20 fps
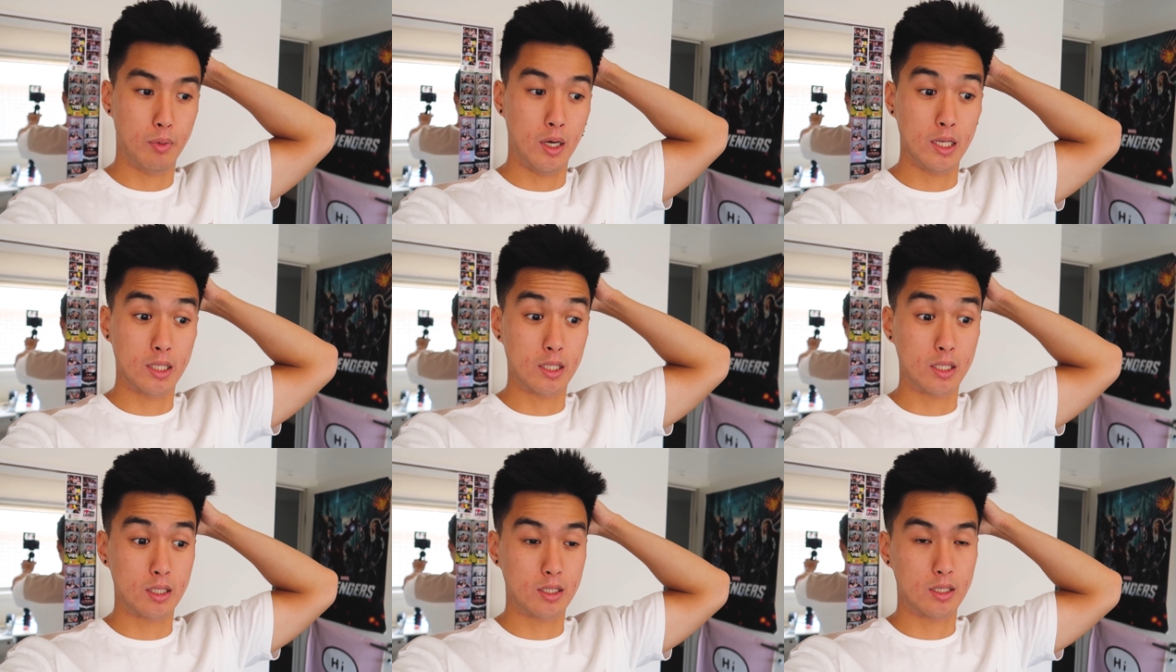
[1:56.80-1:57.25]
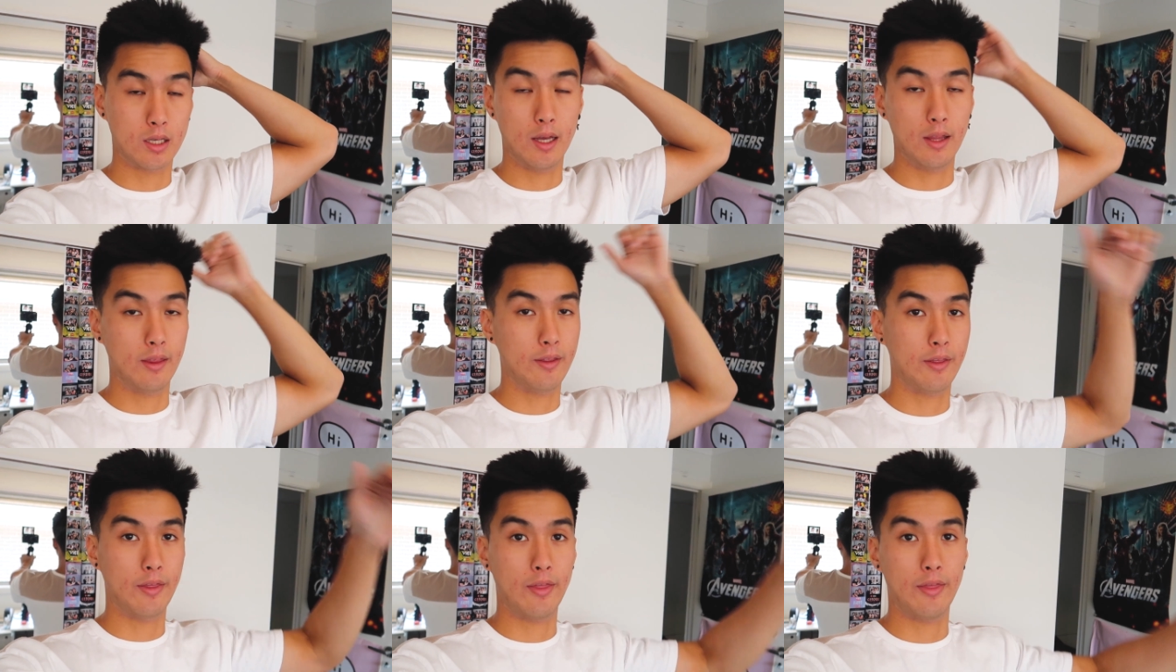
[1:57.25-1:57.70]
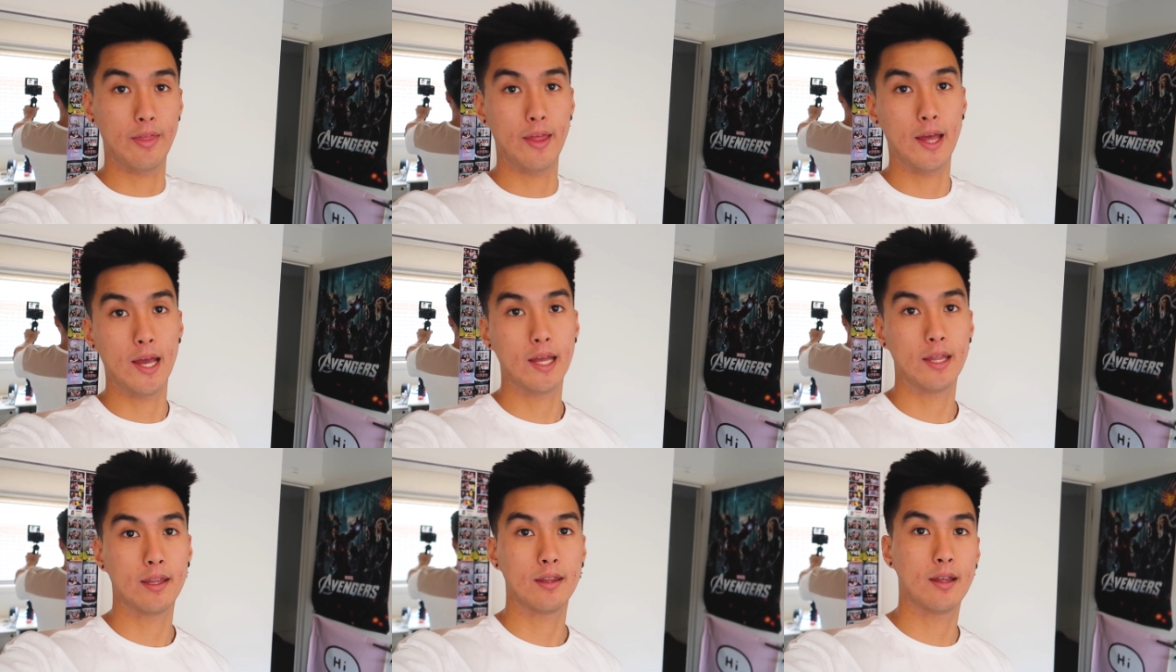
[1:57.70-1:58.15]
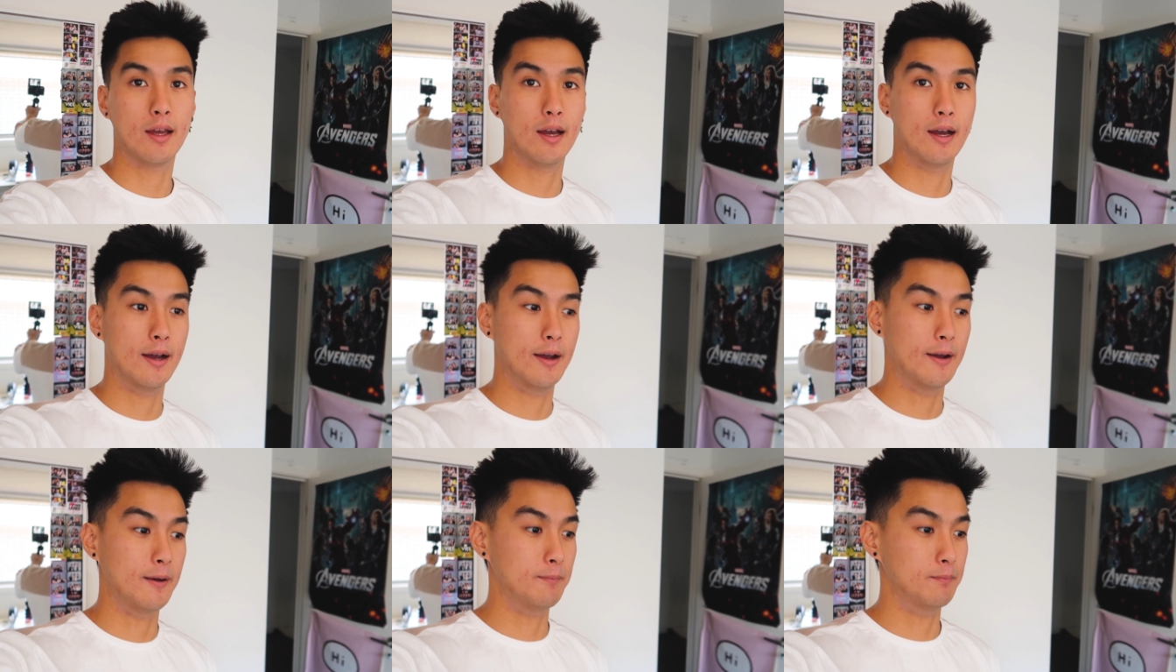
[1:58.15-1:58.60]
But other than that,
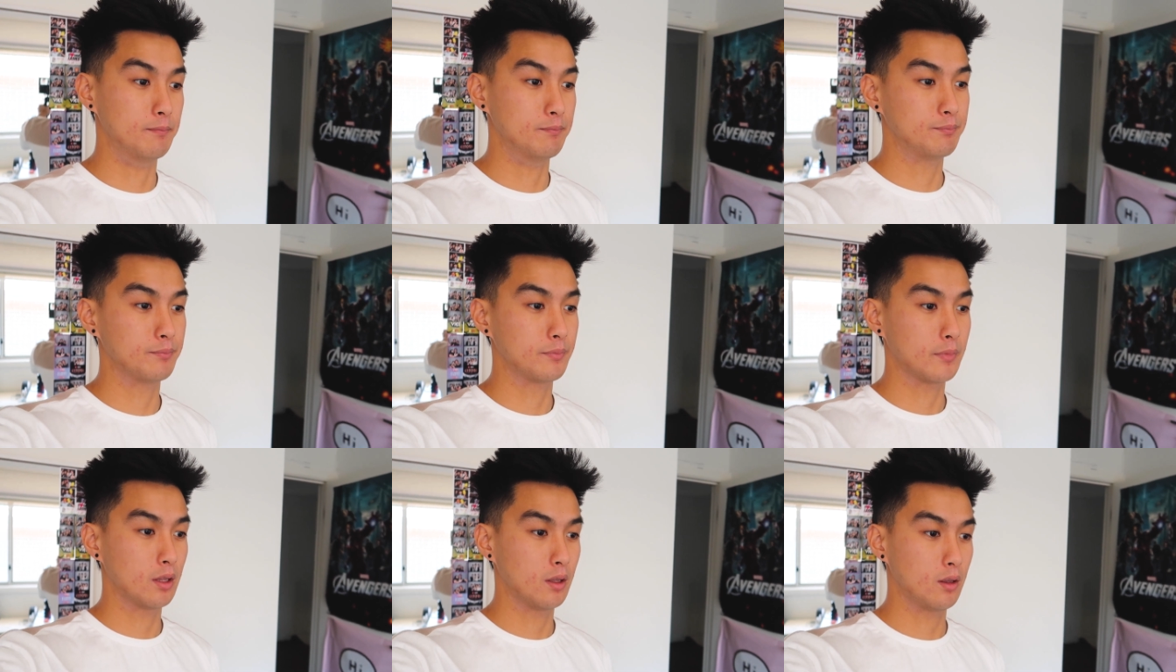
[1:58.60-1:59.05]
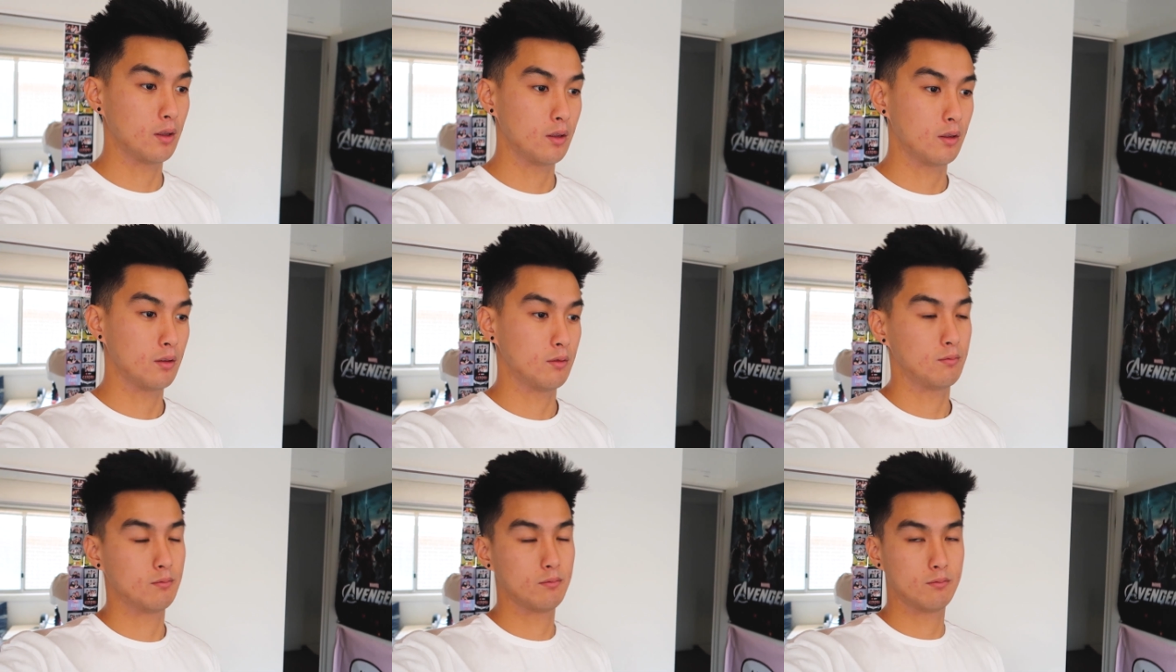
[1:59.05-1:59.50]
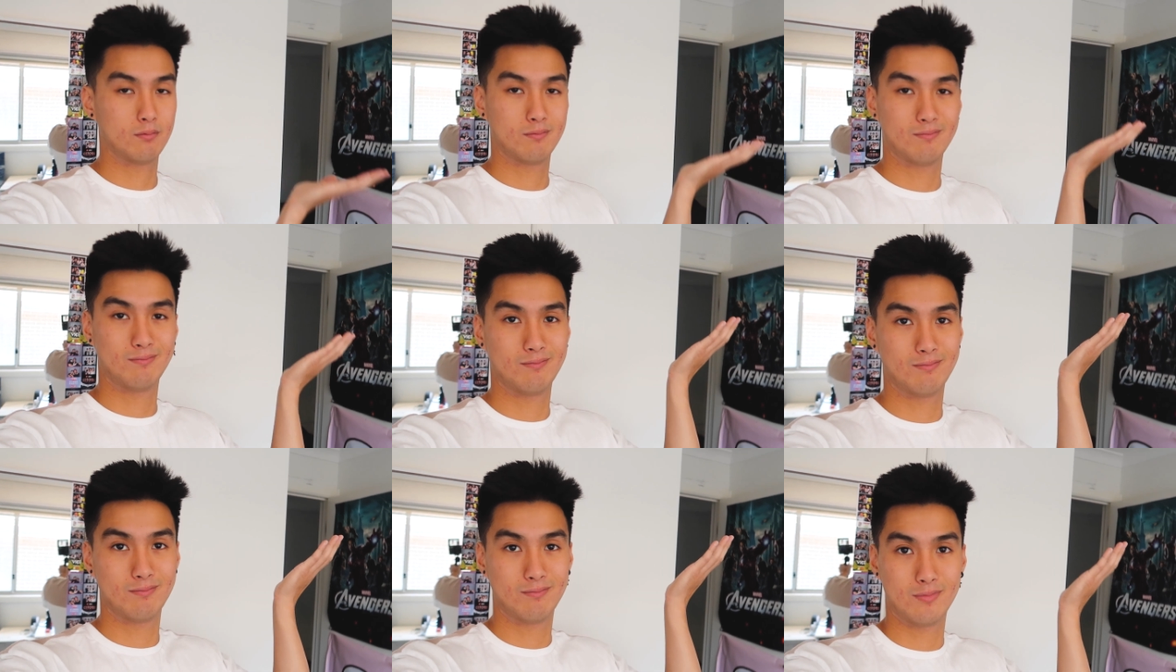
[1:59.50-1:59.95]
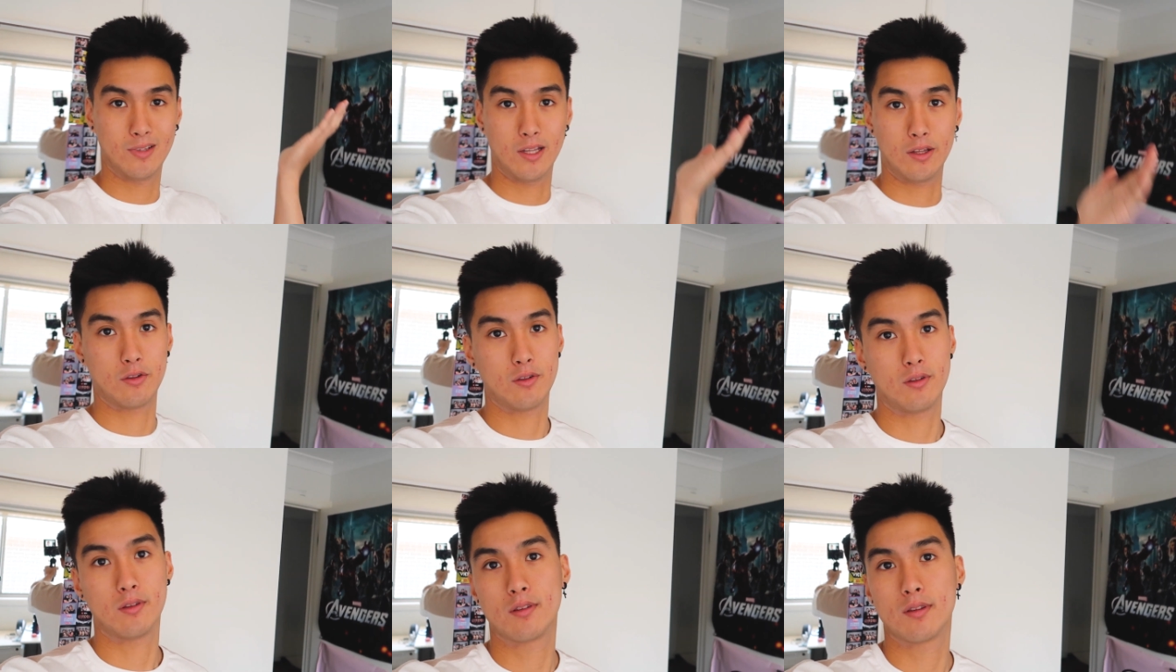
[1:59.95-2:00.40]
um,
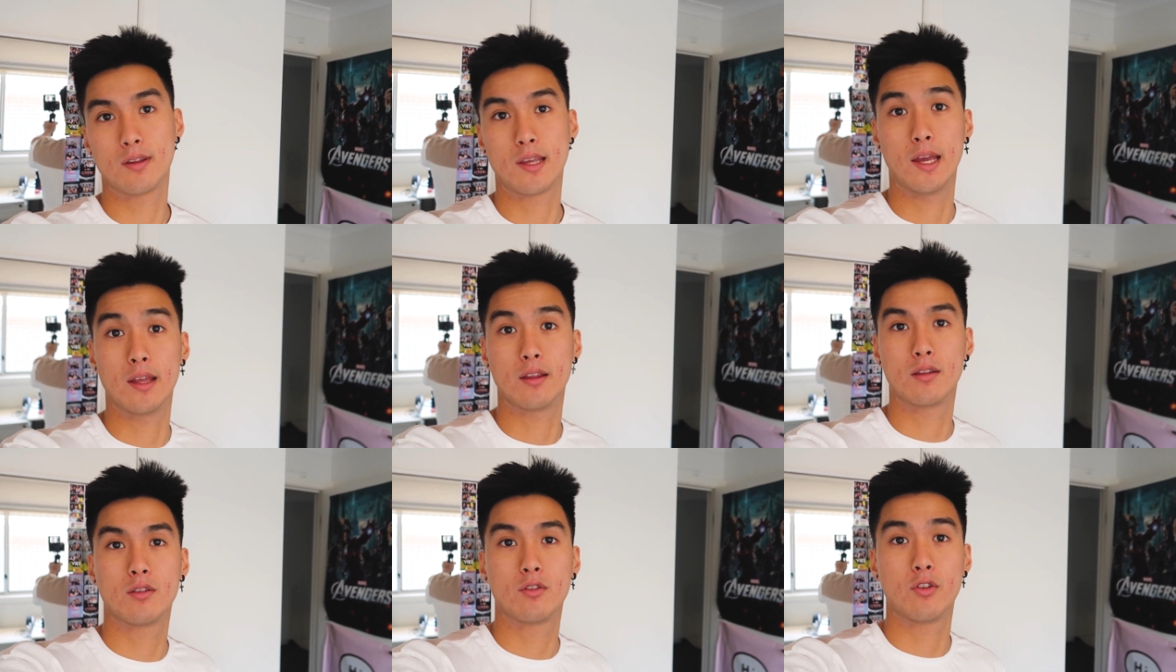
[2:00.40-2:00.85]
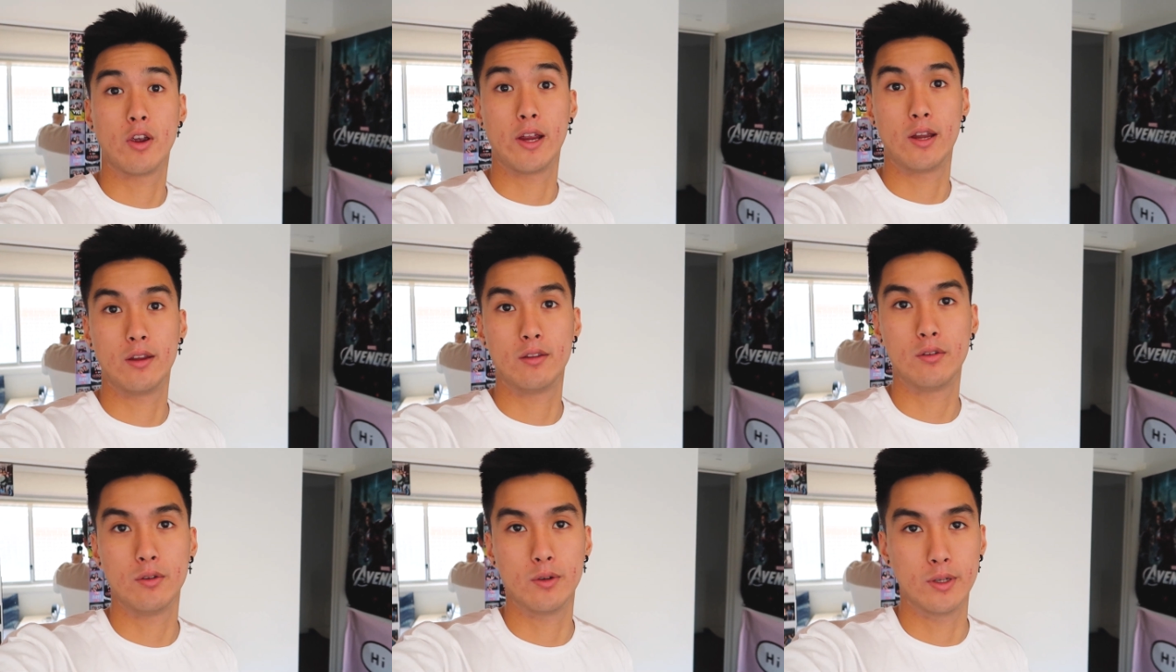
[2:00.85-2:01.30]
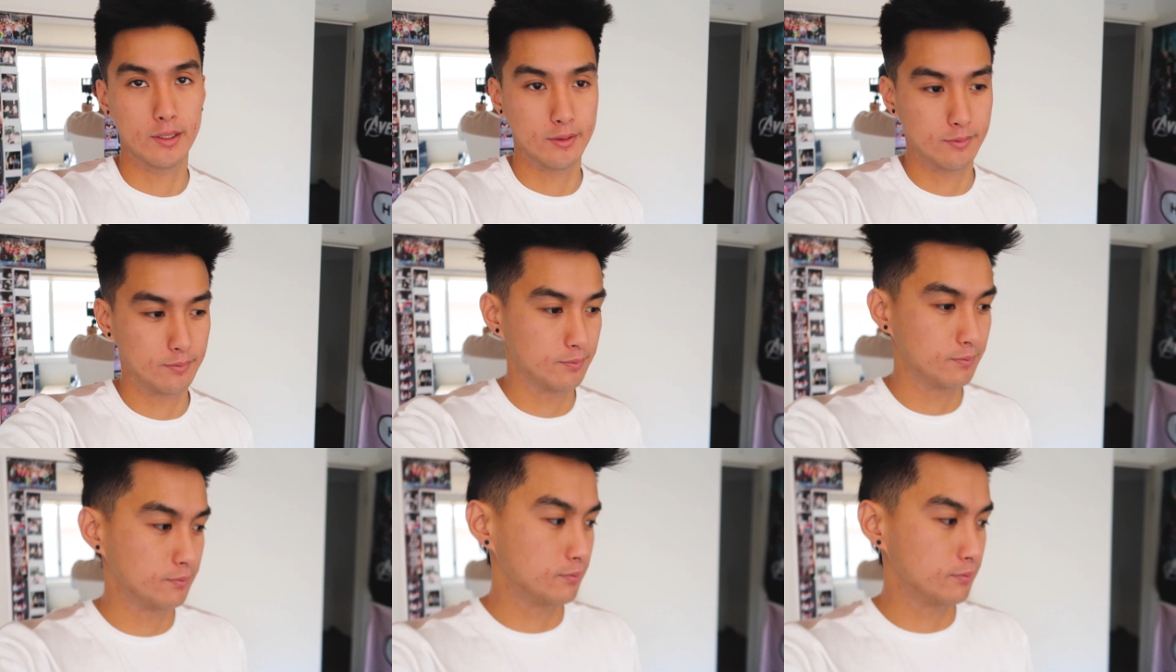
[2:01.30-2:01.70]
let's just get straight into it.